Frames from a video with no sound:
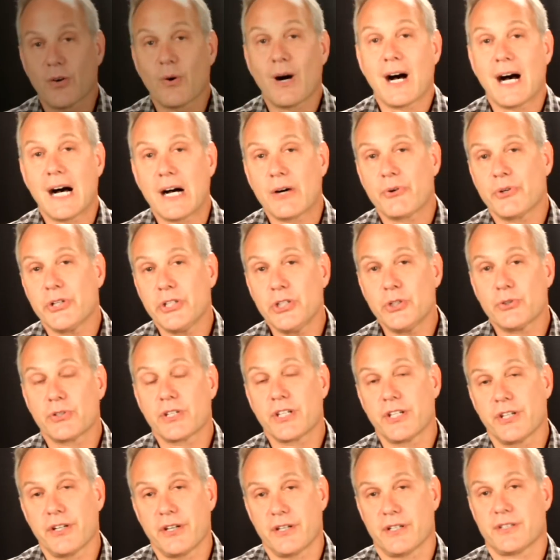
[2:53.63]
how do you
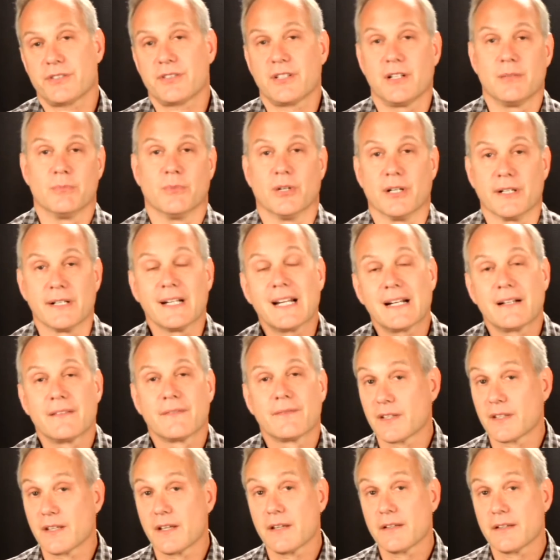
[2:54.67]
cure someone?
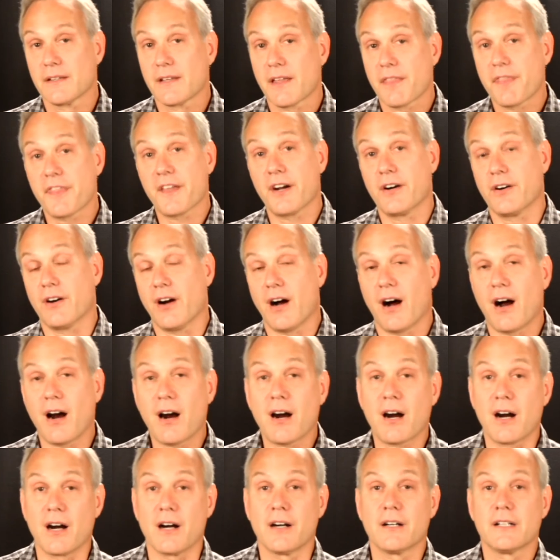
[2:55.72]
There
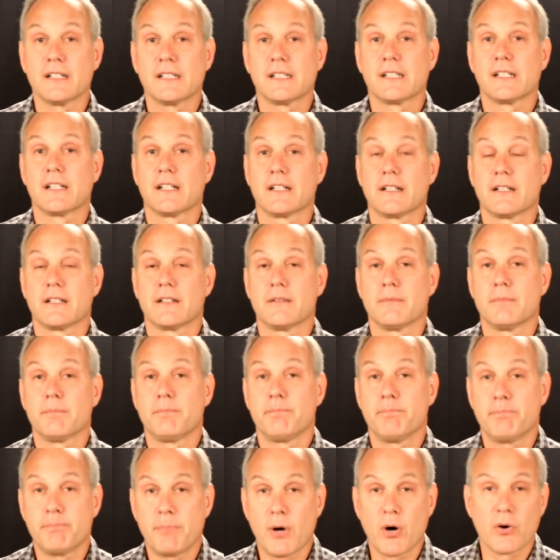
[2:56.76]
are
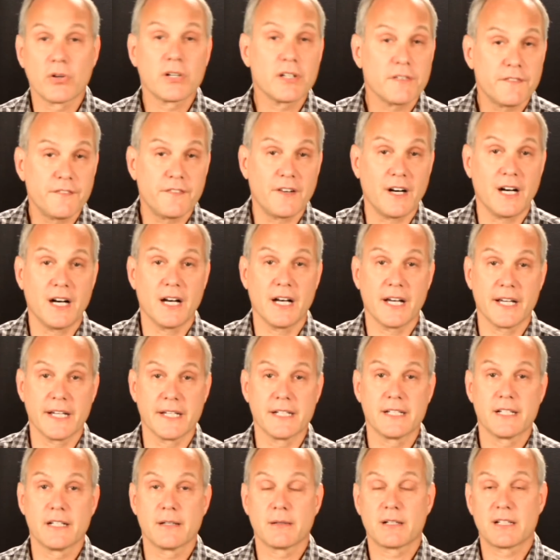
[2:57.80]
bona
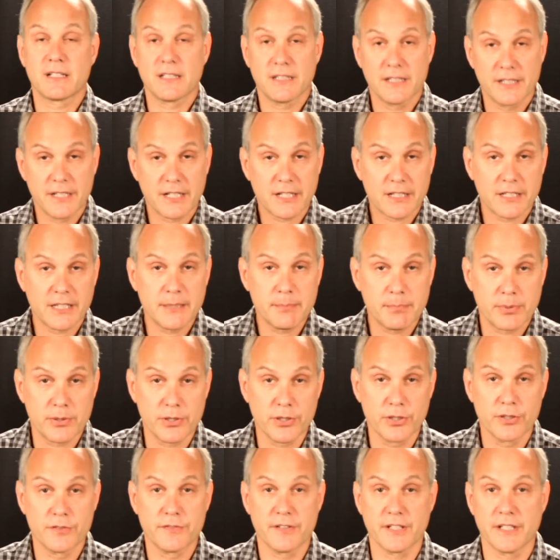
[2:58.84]
fide, clinically
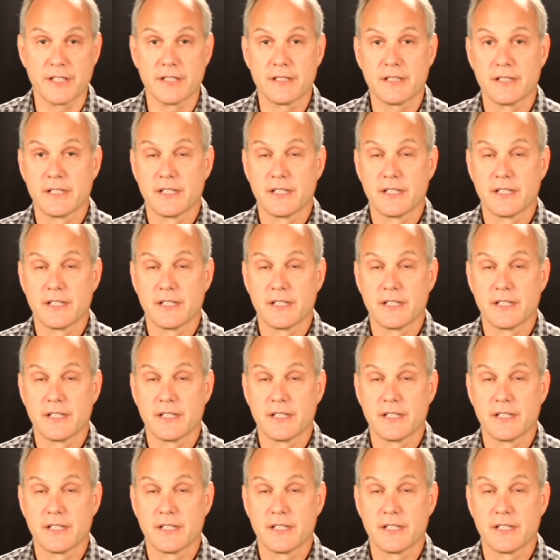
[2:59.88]
proven,